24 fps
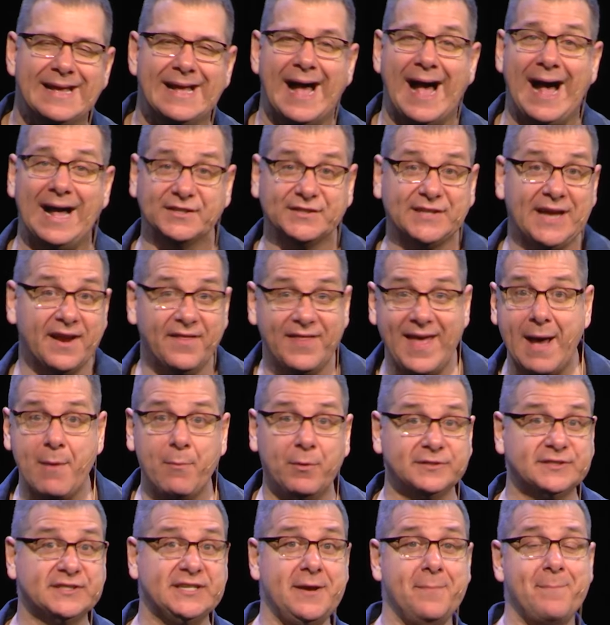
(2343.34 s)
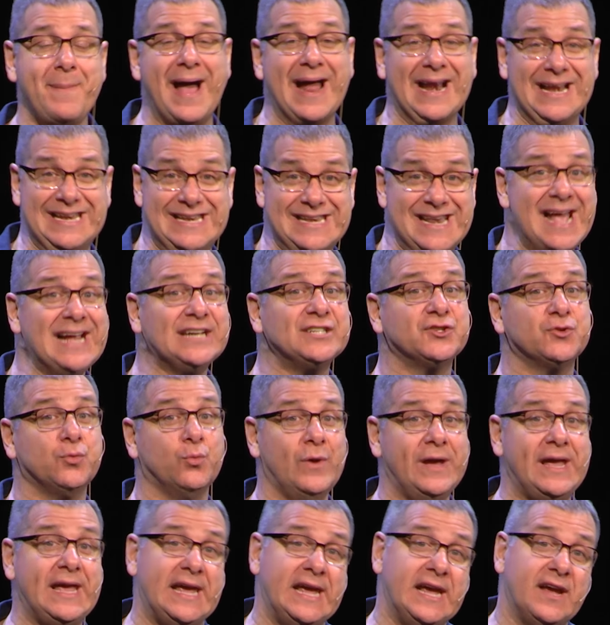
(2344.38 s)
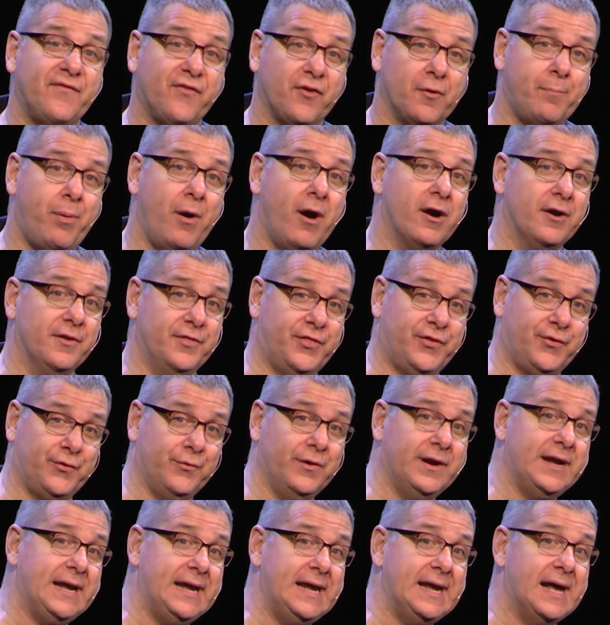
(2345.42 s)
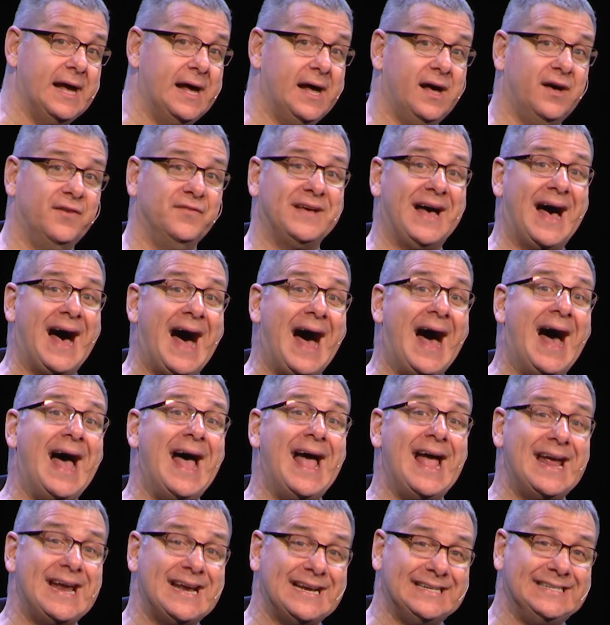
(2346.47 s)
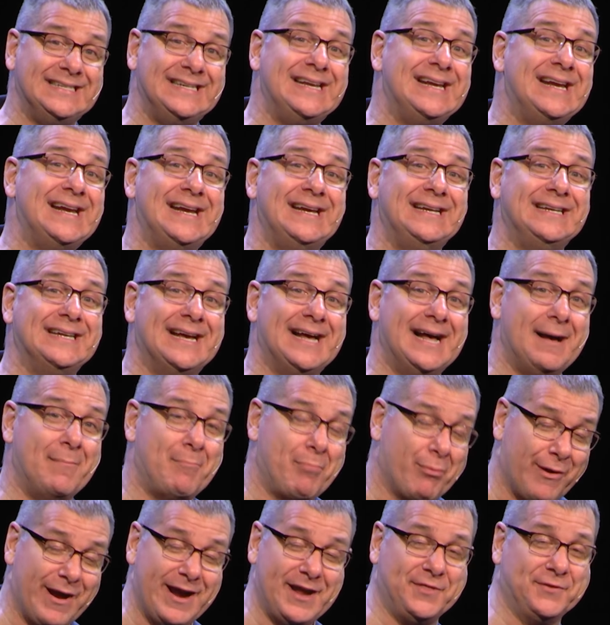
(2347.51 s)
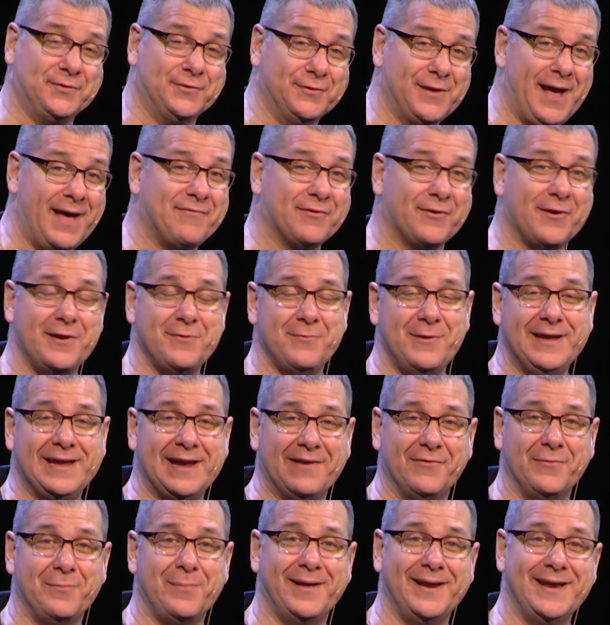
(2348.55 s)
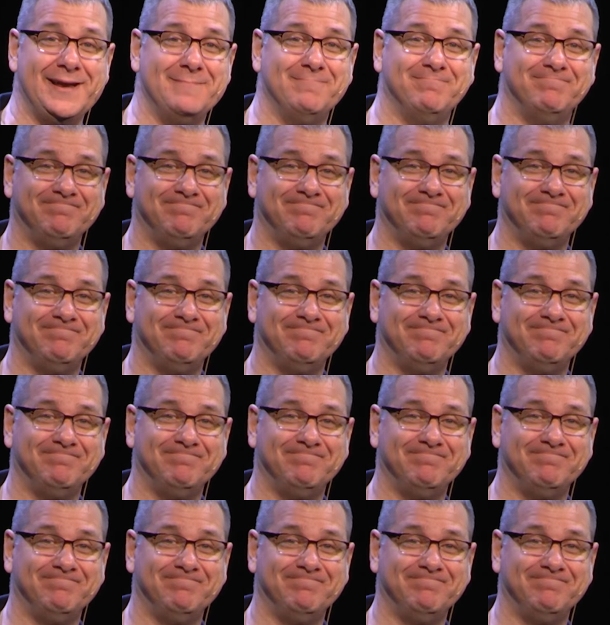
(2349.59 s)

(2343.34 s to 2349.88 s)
Outside of that, we'll see you back next week for part 3 of I Need a Breakthrough. Have a great week, everybody.